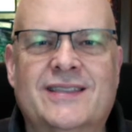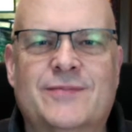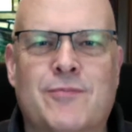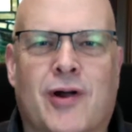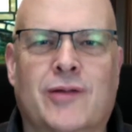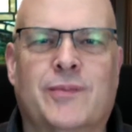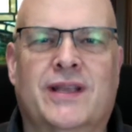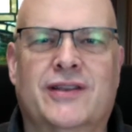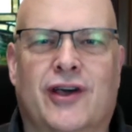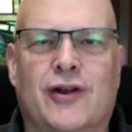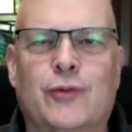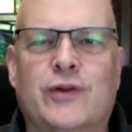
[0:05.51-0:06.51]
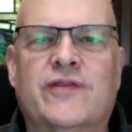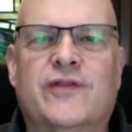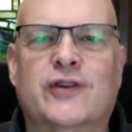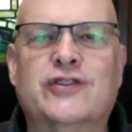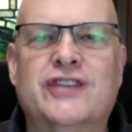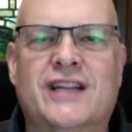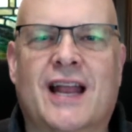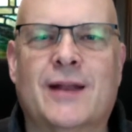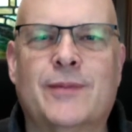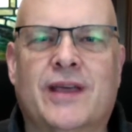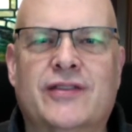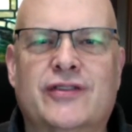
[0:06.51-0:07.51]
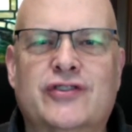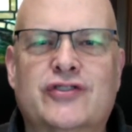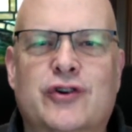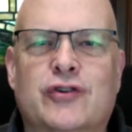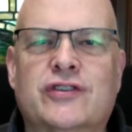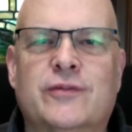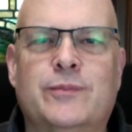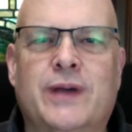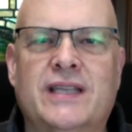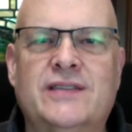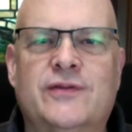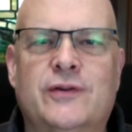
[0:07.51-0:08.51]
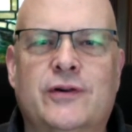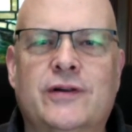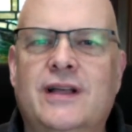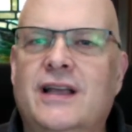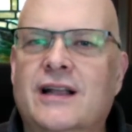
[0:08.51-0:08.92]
Mark McDonald with First United Methodist Church of Batesville.